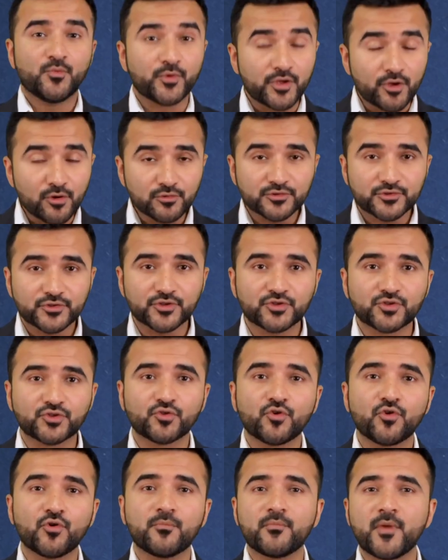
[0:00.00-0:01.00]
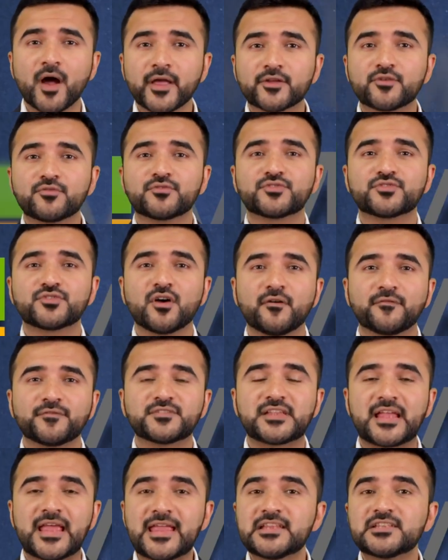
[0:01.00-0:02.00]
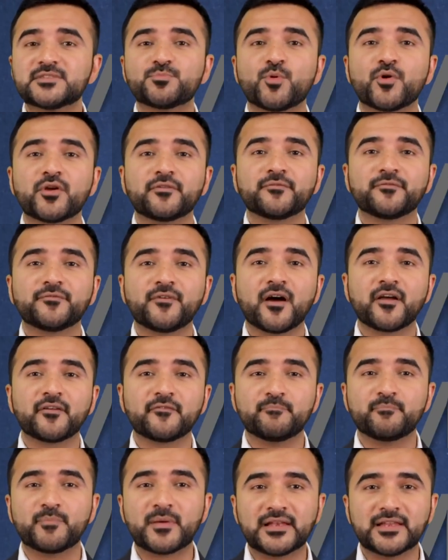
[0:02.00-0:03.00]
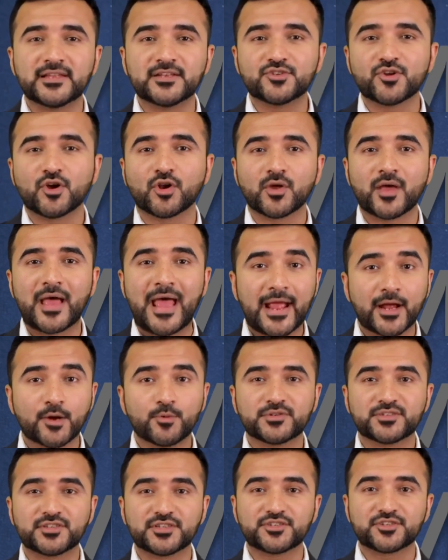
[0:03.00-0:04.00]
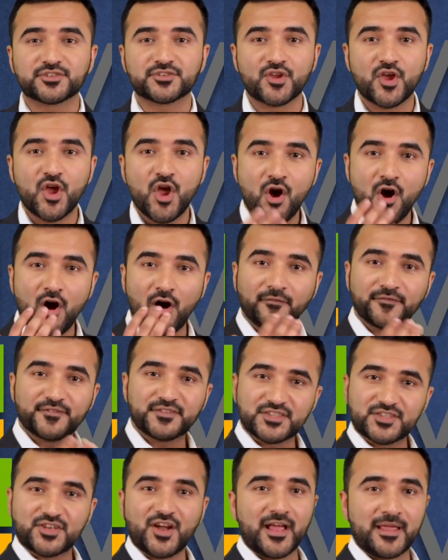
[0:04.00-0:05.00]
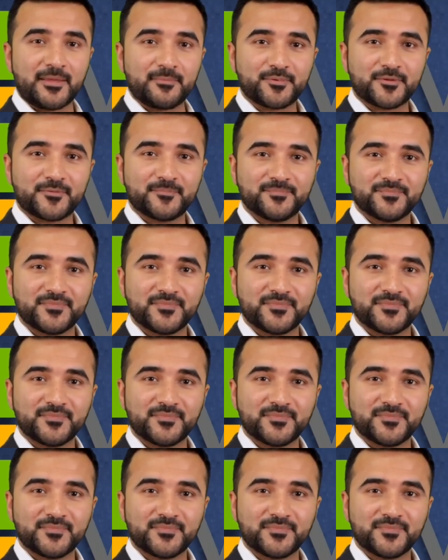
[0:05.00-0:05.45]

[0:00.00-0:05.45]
We also saw Microsoft's $8.5 billion acquisition of Skype.